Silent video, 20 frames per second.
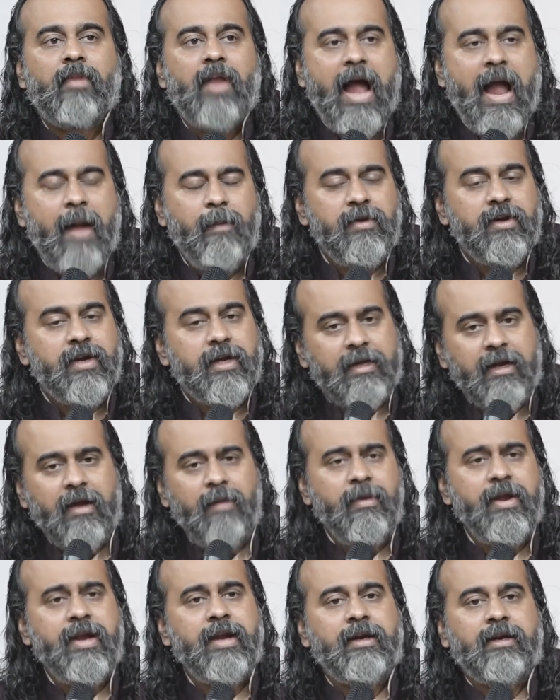I'm
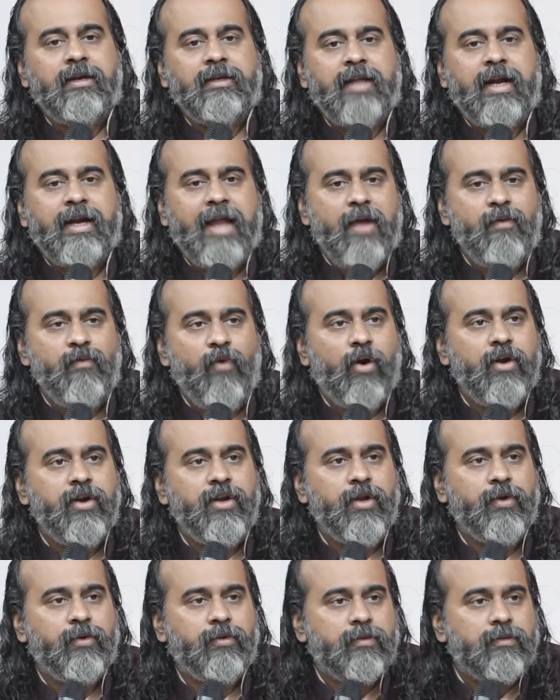determined that I
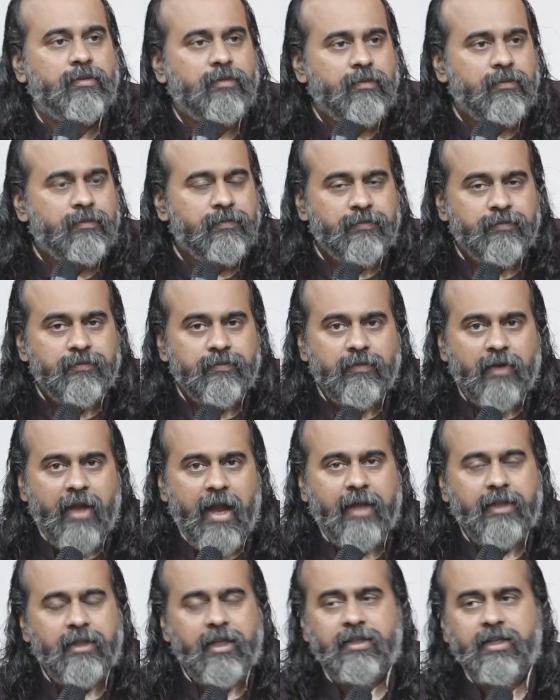want you.
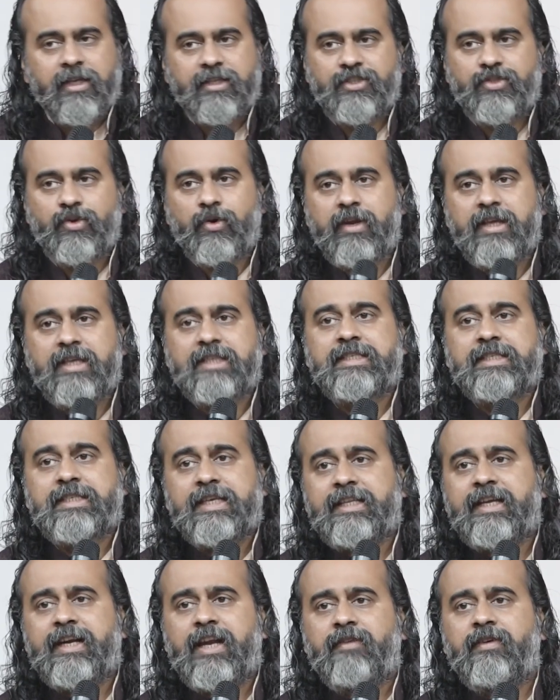And then the stories
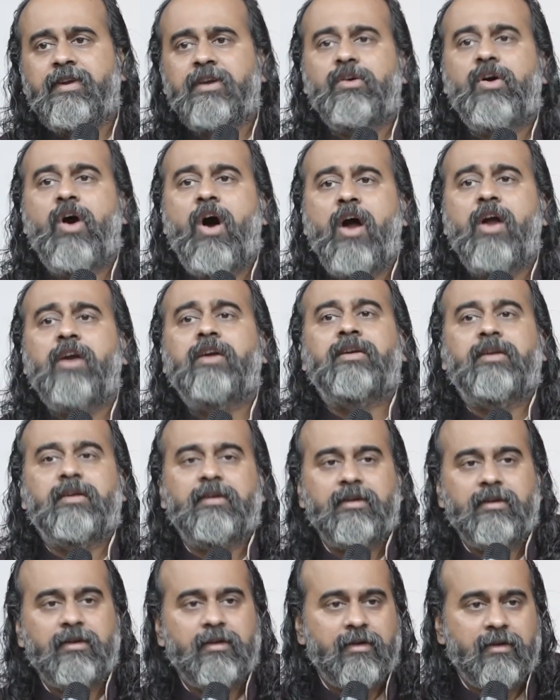say that even
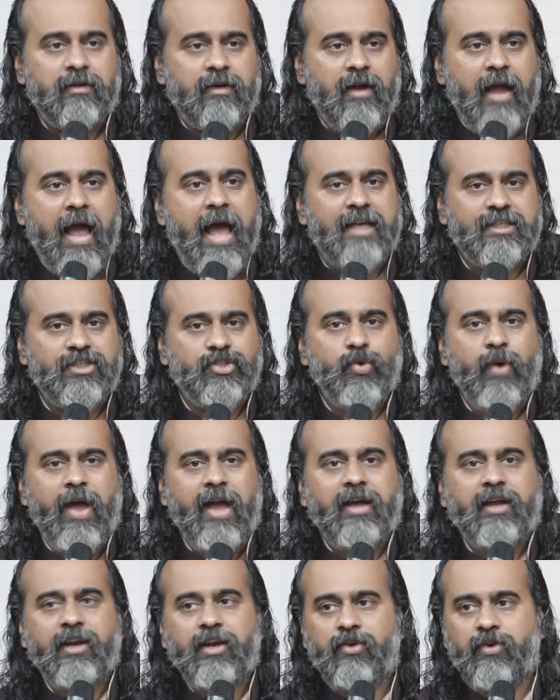God has to
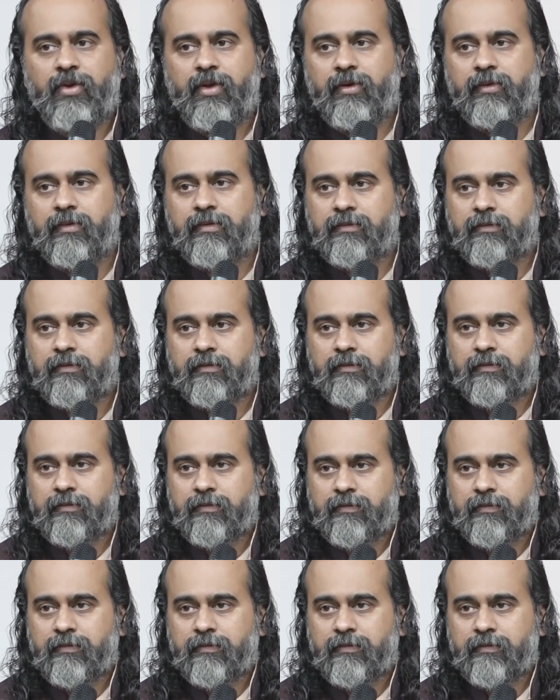agree to you.